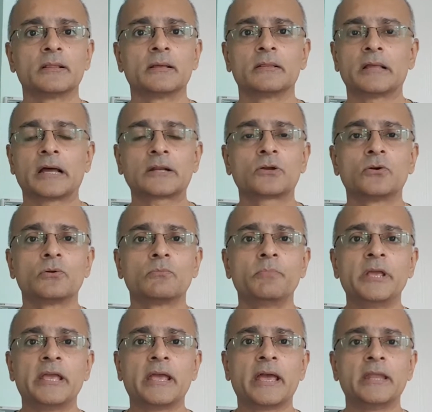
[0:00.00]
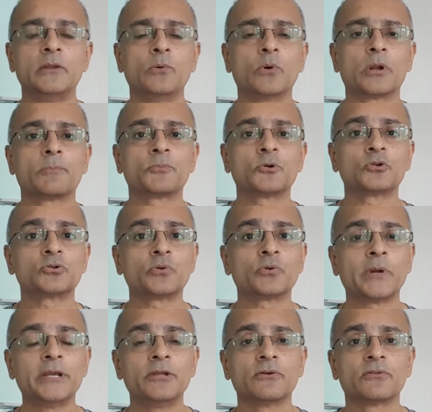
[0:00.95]
that could be anywhere up to
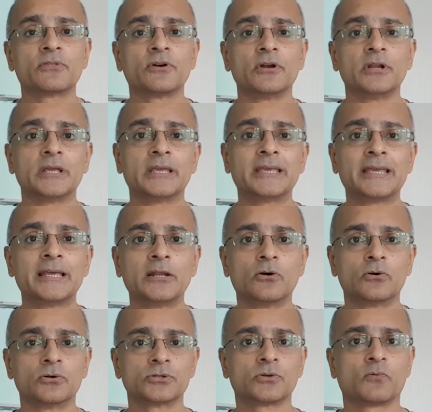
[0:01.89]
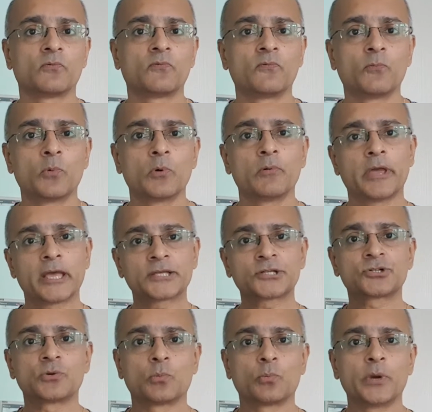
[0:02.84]
20 or 30 kilos of
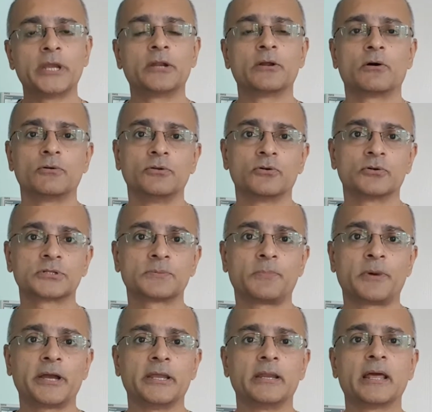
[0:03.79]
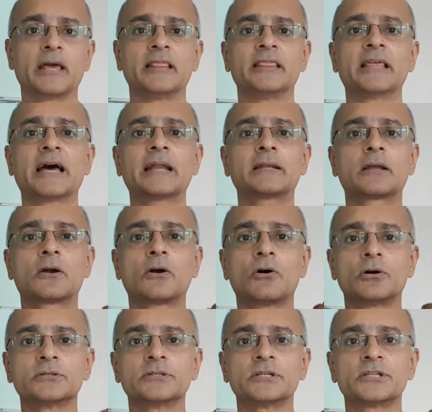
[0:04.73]
extra weight on your spine, and that
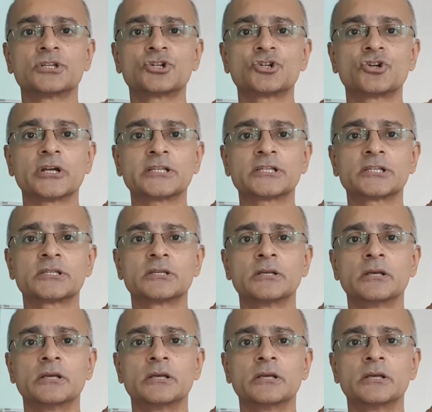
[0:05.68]
causes stress